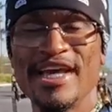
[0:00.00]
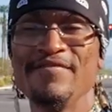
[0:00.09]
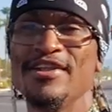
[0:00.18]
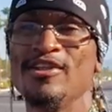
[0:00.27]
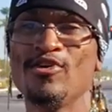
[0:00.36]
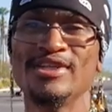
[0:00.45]

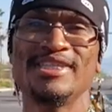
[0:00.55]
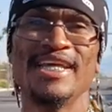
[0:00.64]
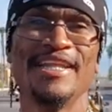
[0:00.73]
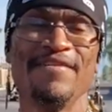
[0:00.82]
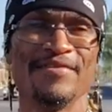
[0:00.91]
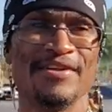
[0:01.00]
David. The Lord
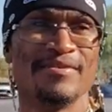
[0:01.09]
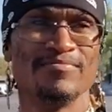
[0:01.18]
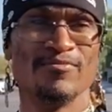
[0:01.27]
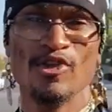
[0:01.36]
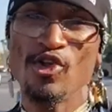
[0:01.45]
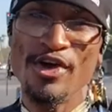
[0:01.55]
set David up.
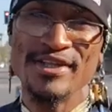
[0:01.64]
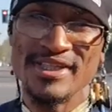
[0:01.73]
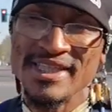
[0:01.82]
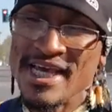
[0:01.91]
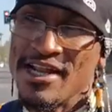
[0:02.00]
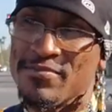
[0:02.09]
But the Lord
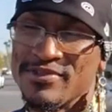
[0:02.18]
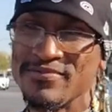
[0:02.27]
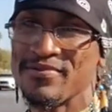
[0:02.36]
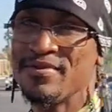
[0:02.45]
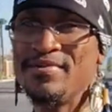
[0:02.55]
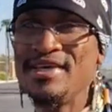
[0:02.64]
set that up
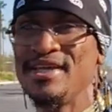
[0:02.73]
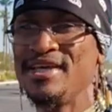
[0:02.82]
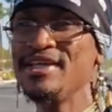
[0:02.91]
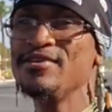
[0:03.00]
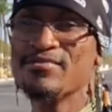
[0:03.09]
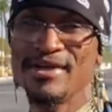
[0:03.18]
from the
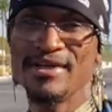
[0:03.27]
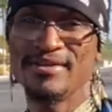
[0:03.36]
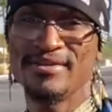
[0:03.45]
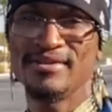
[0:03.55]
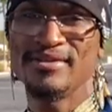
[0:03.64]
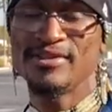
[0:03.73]
beginning anyway.
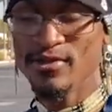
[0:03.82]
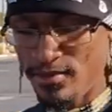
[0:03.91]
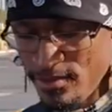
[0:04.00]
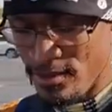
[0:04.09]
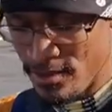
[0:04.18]
So,